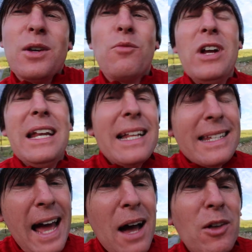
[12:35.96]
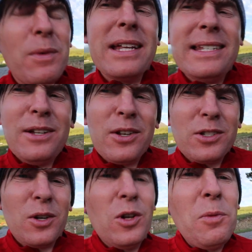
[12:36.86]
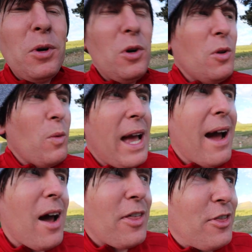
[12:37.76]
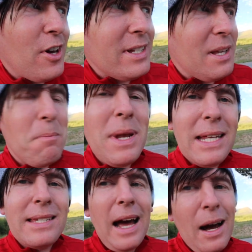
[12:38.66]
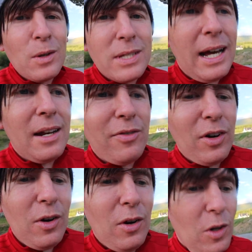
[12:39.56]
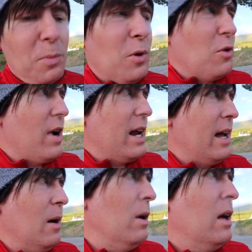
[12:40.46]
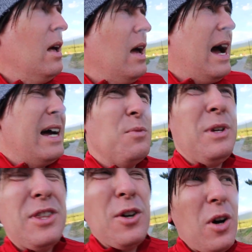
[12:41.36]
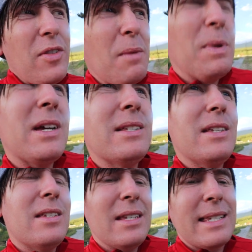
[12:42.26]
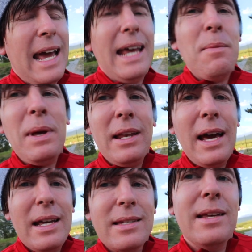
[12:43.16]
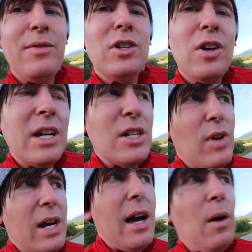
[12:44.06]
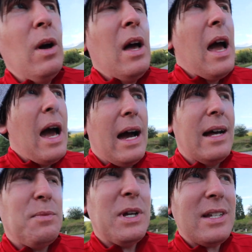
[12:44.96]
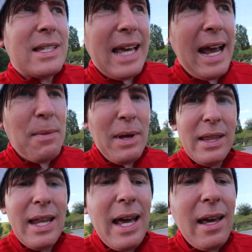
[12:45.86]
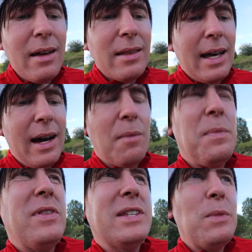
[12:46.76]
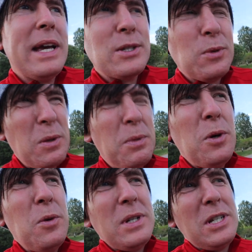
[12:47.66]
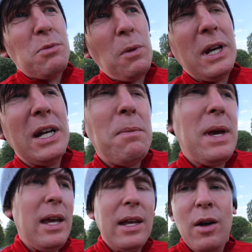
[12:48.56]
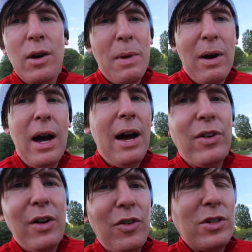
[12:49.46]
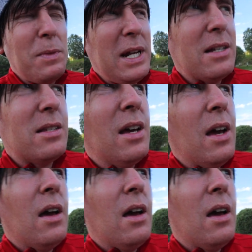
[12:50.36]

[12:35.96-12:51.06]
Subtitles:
So I'm really glad now that we continued on to Ullapool. We are 30 minutes outside of Ullapool right now. And we thought that because this is getting a bit late, it's 7 o'clock-ish right now, and because it's getting a bit late, that by the time we get to Ullapool, which is probably going to be, you know, in about half an hour, 40 minutes,